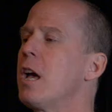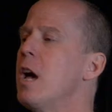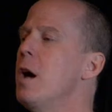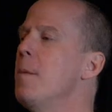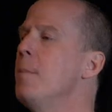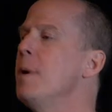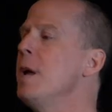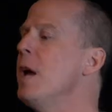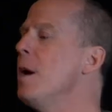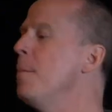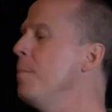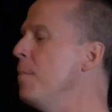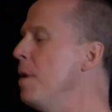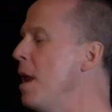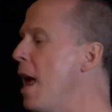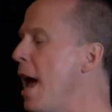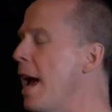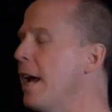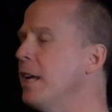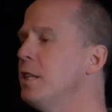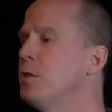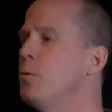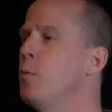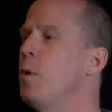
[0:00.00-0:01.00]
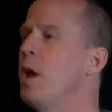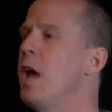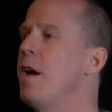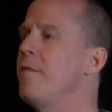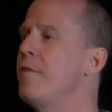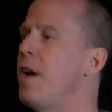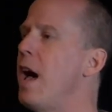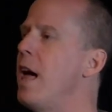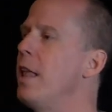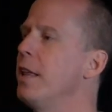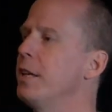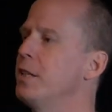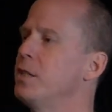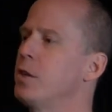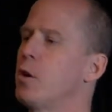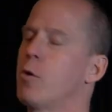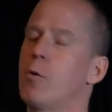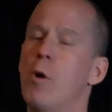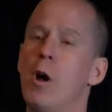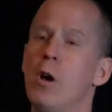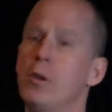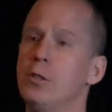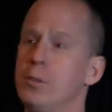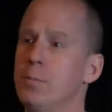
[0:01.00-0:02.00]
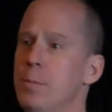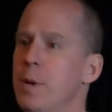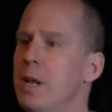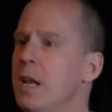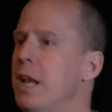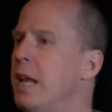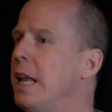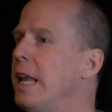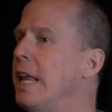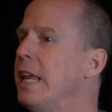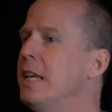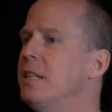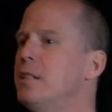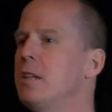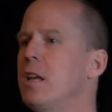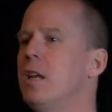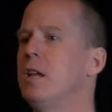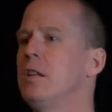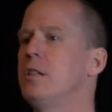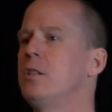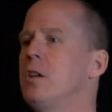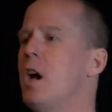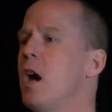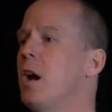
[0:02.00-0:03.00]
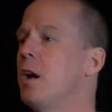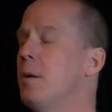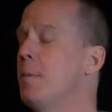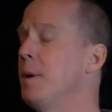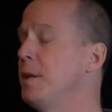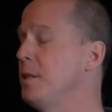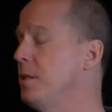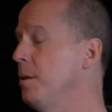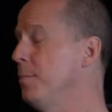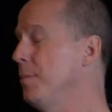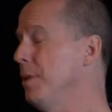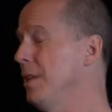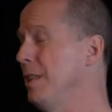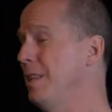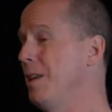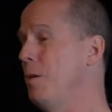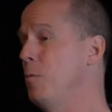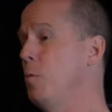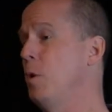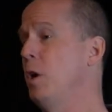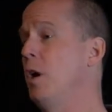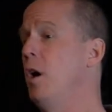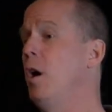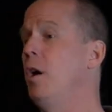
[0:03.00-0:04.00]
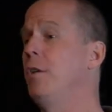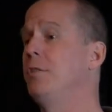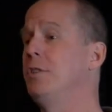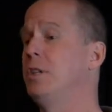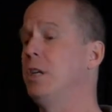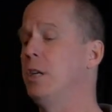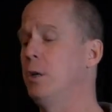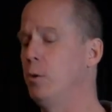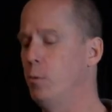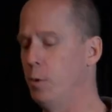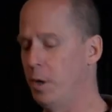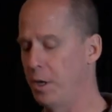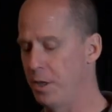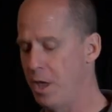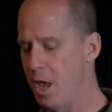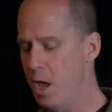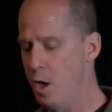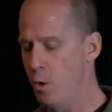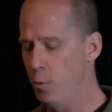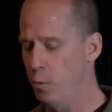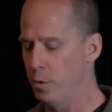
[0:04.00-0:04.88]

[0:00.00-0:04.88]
coming up next, we have Alex Grossman, and he's going to talk about something that we all deal with.